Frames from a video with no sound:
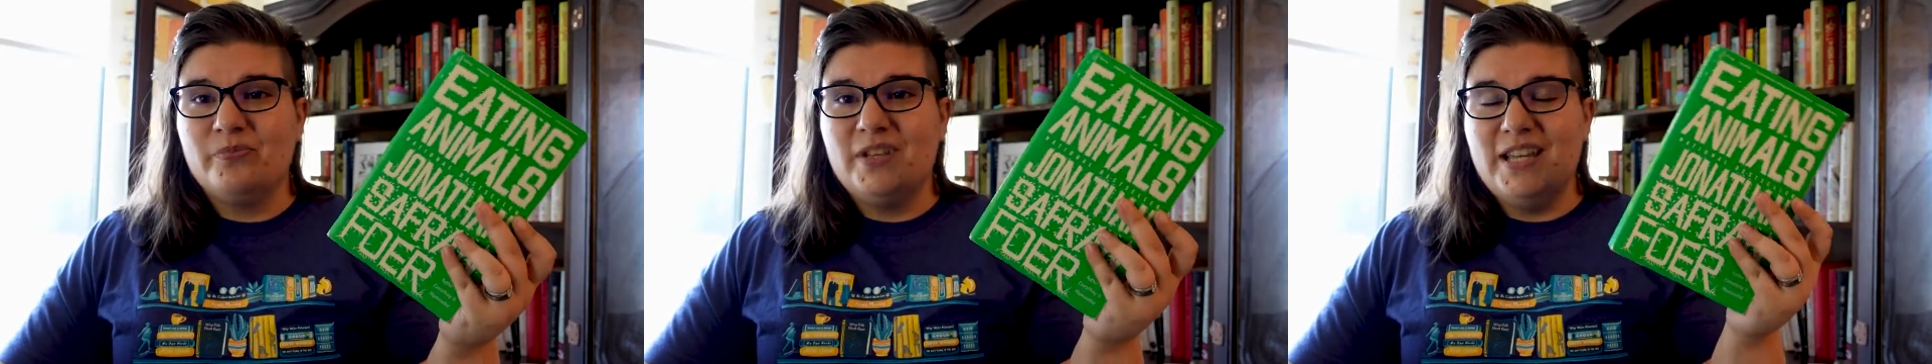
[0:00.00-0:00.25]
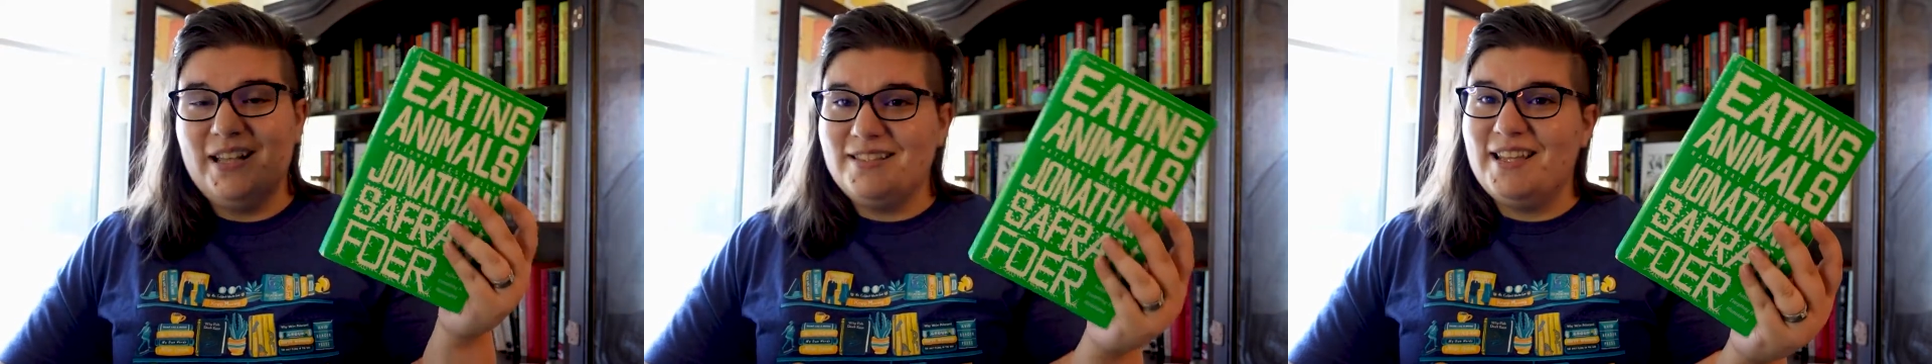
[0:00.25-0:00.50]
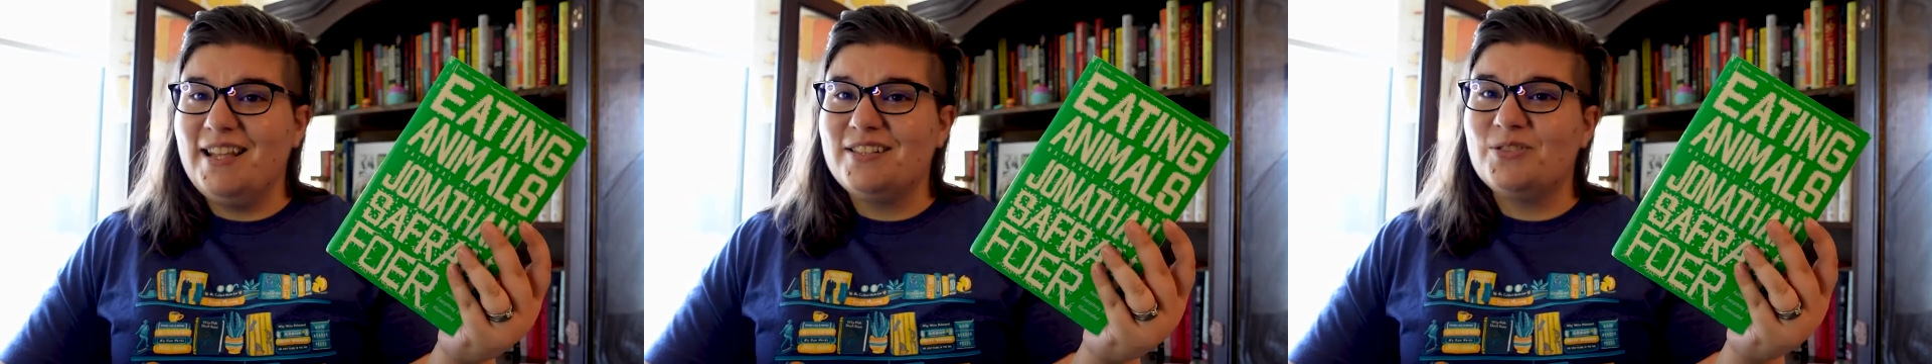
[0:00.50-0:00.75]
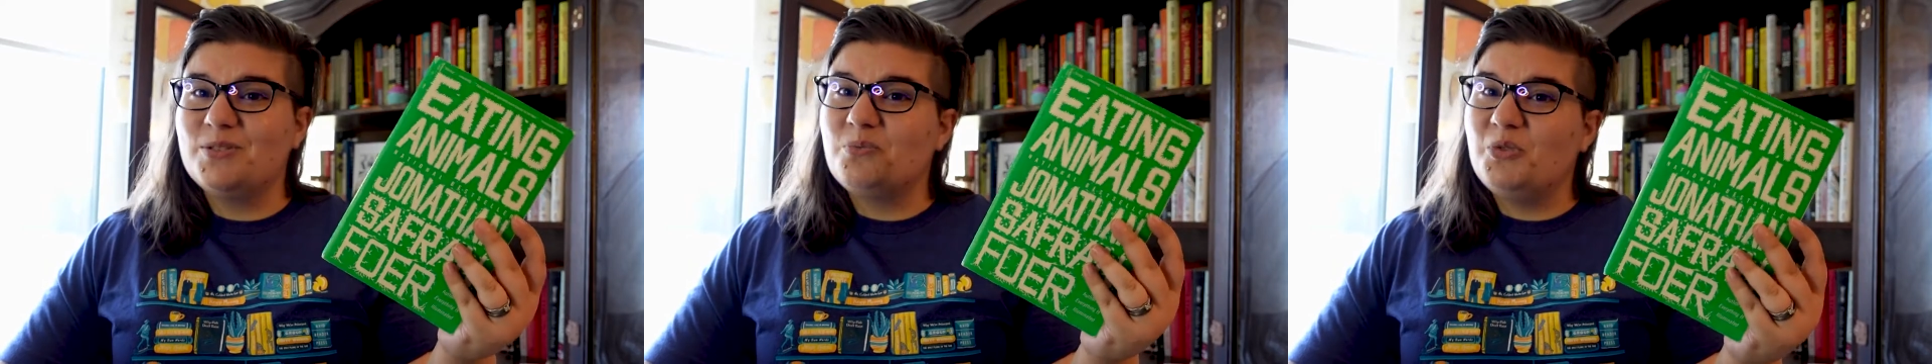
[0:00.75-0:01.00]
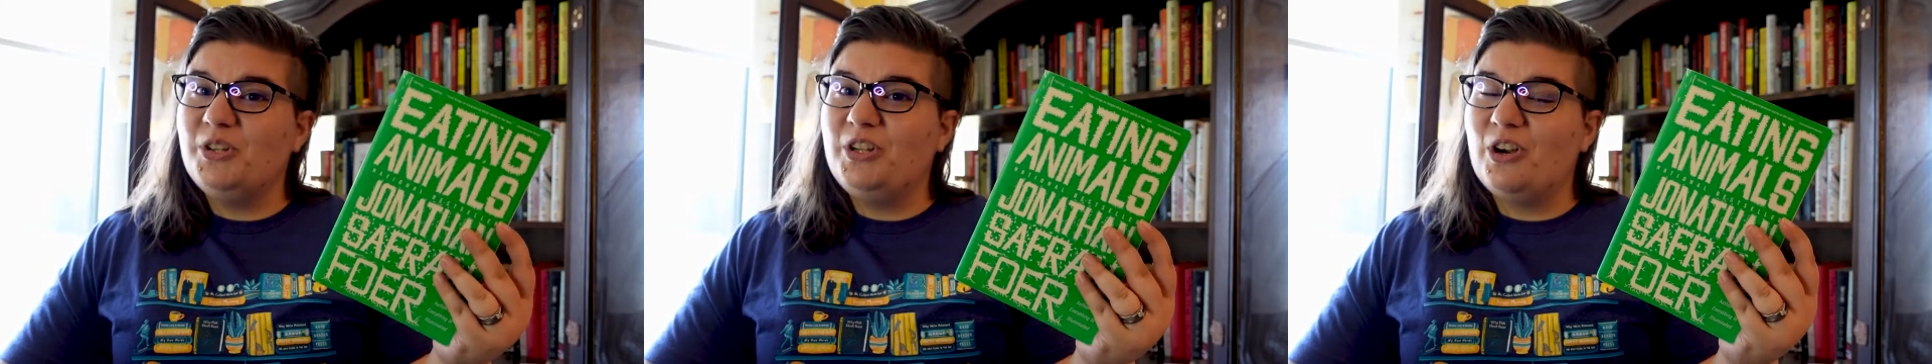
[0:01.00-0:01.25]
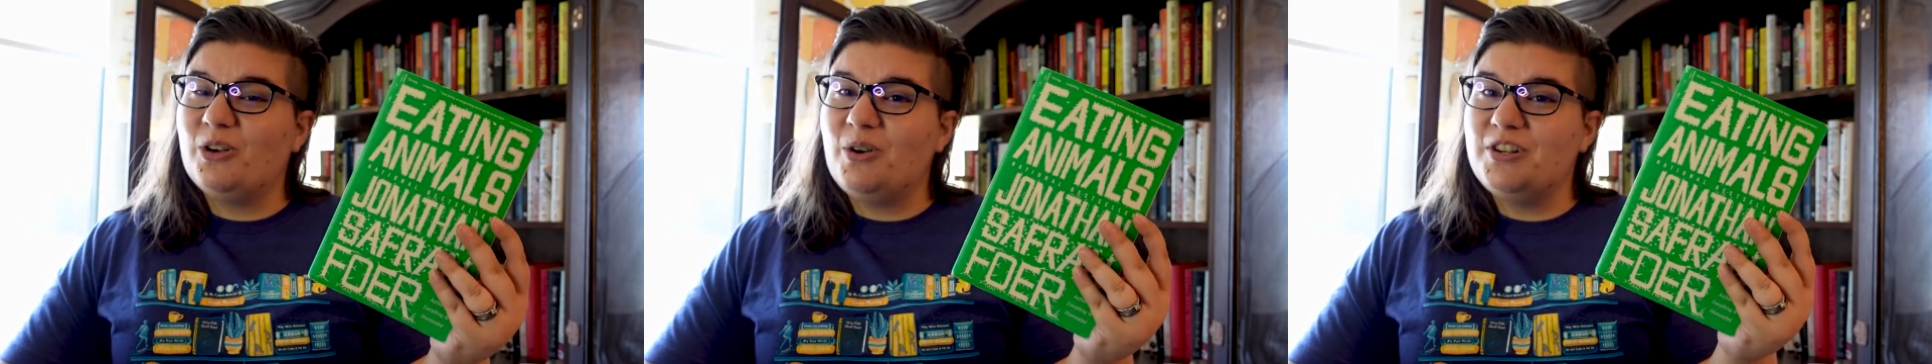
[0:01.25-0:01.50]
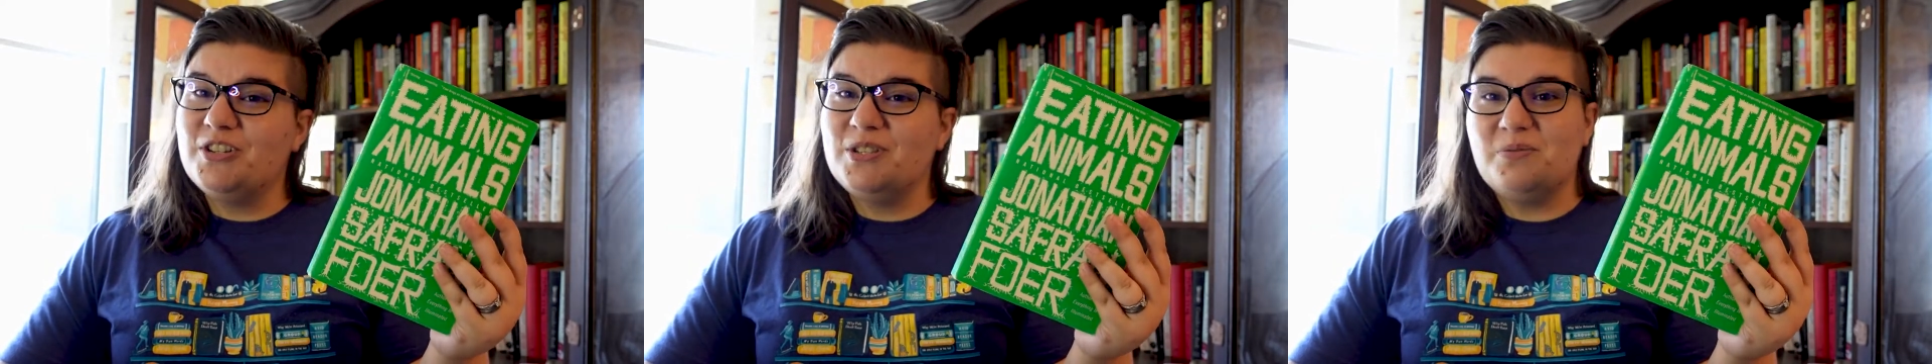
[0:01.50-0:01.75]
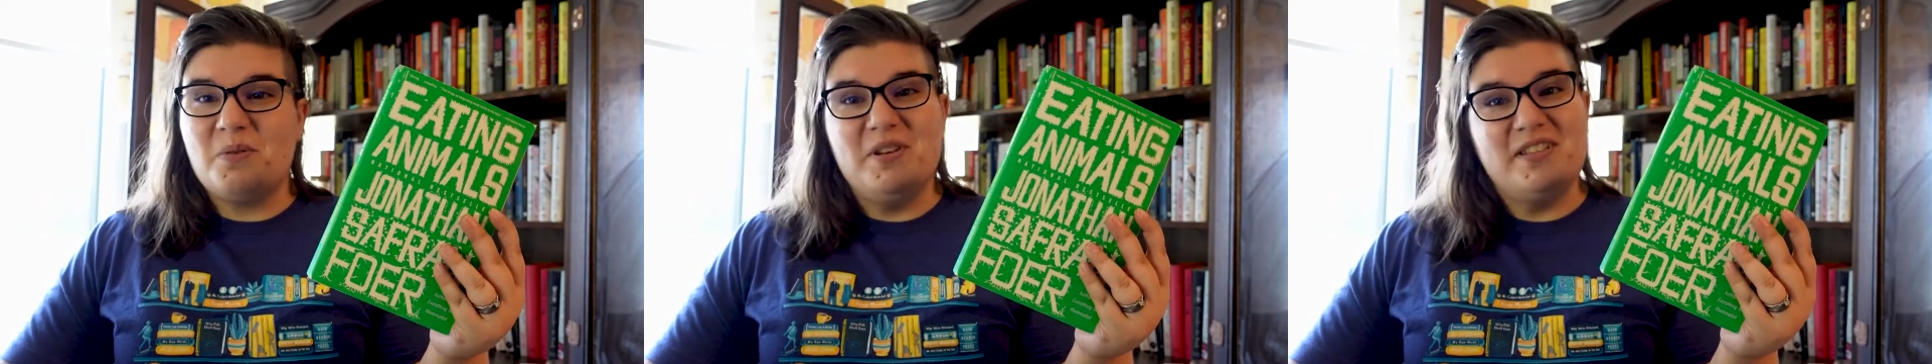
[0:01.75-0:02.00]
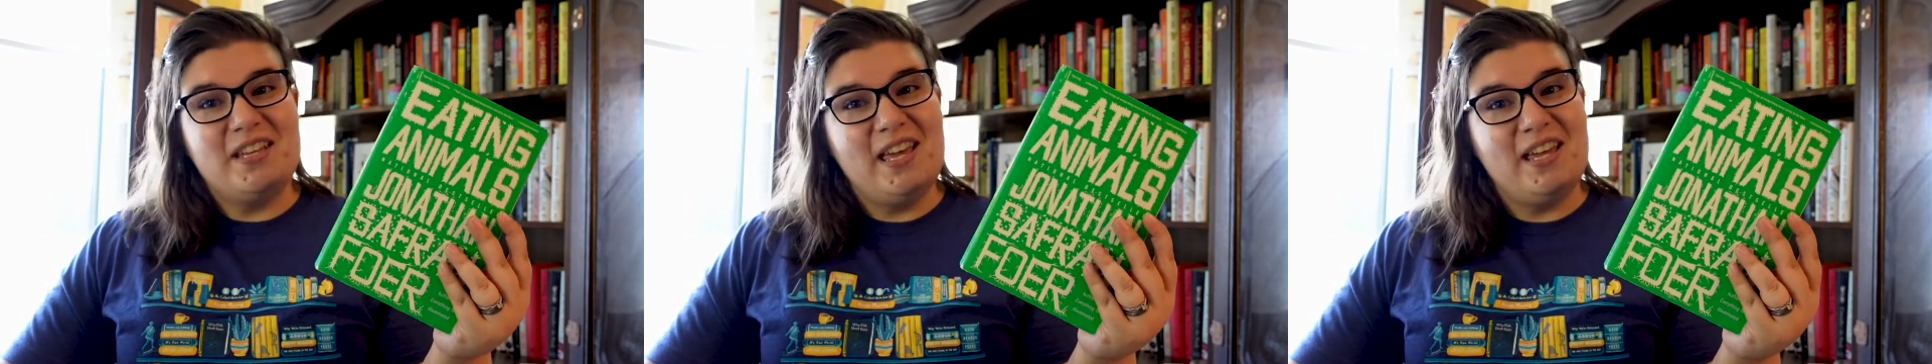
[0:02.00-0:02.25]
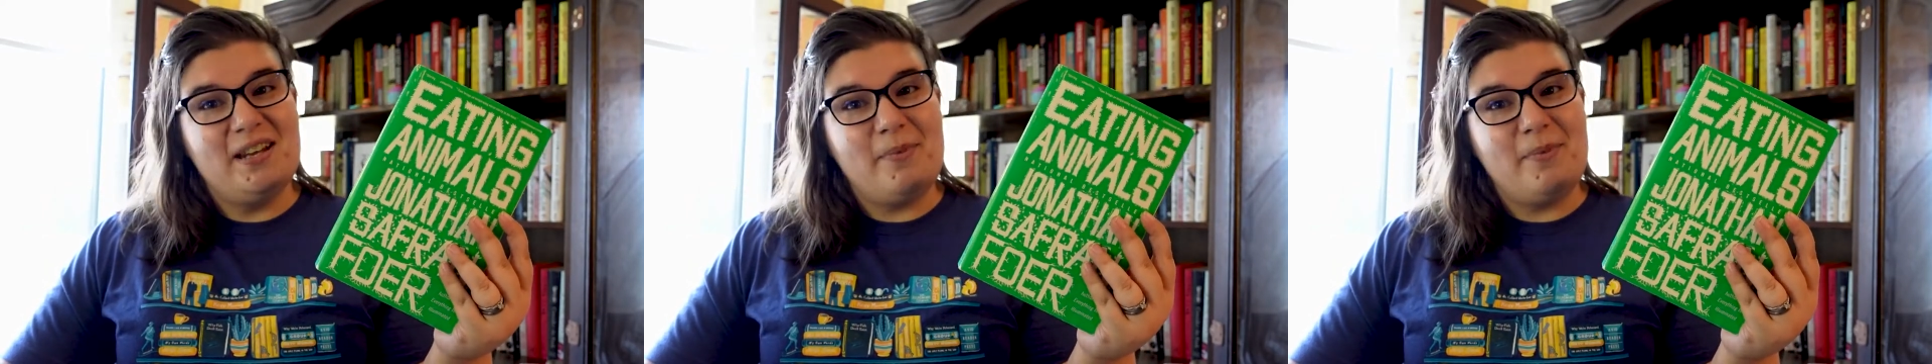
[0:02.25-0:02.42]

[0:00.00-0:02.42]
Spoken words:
he has to answer some really hard questions from his kid